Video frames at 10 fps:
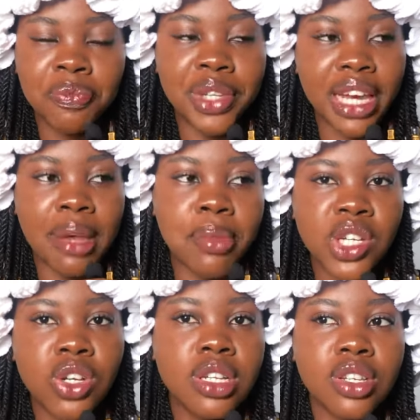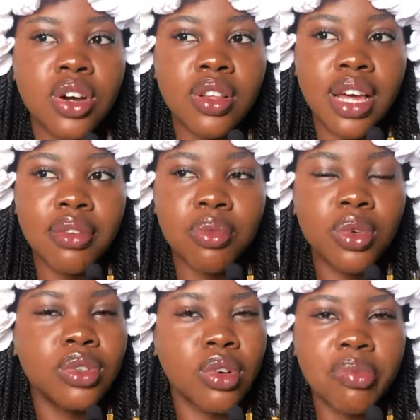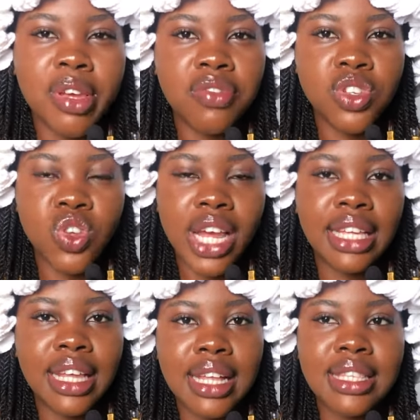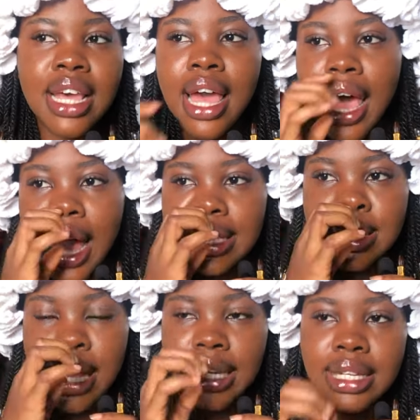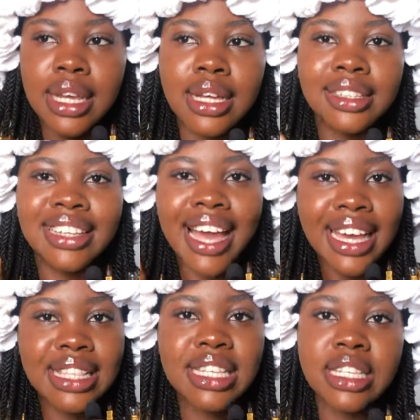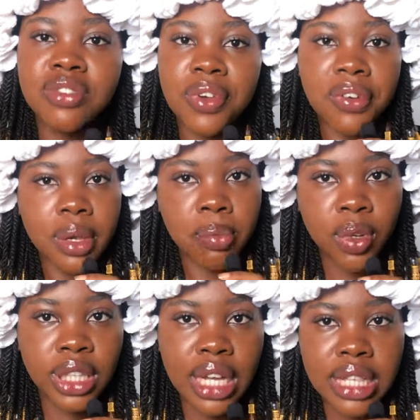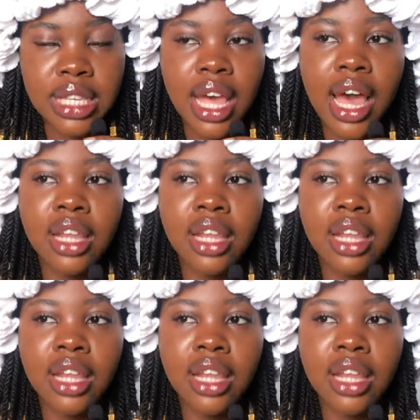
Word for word: Like I mentioned in the other one of my video like that, I said dieting is very important.